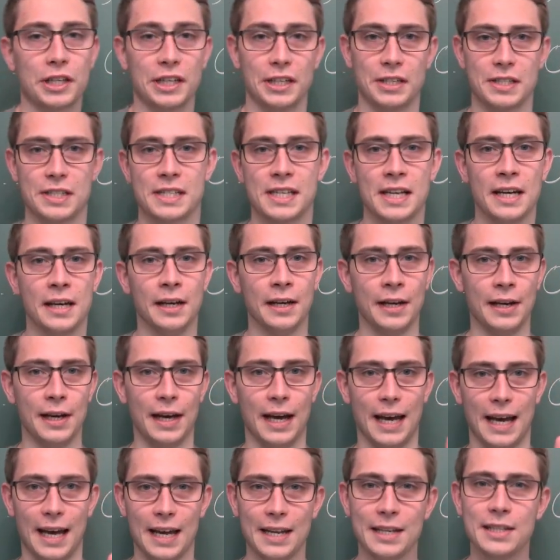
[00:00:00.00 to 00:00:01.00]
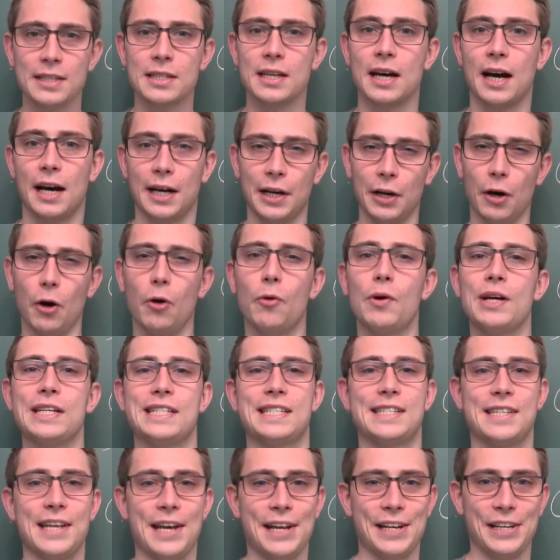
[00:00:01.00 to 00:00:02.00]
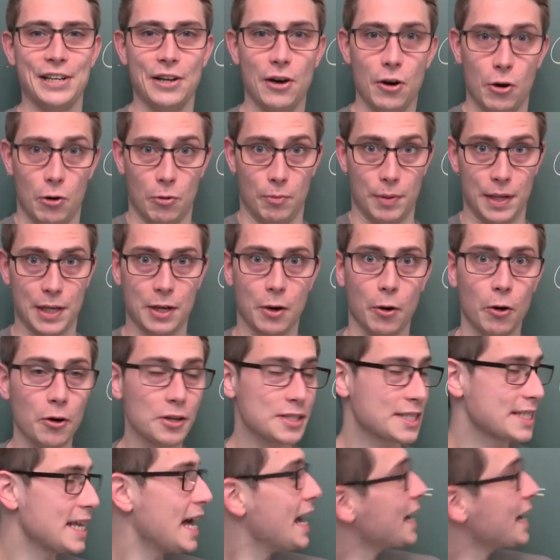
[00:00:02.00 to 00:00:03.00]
this. And I always say no, because